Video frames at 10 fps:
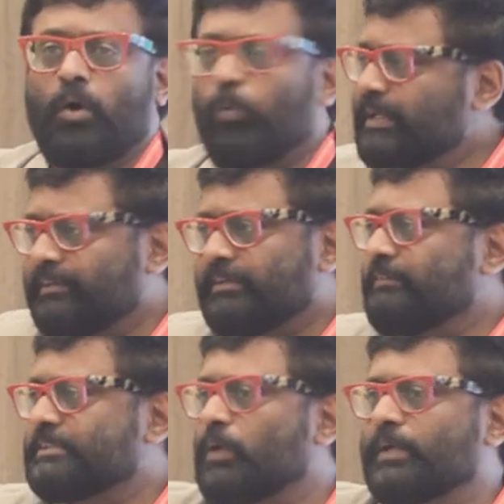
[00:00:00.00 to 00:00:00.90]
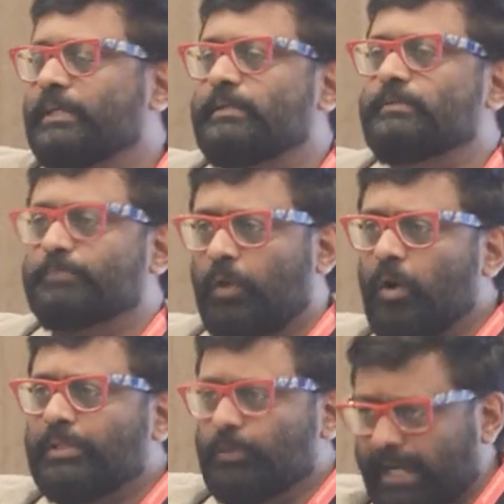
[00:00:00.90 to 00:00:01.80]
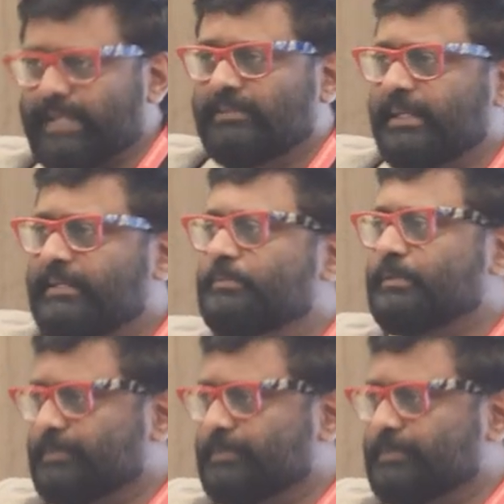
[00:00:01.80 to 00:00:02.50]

whatever I was talking, all you write, right?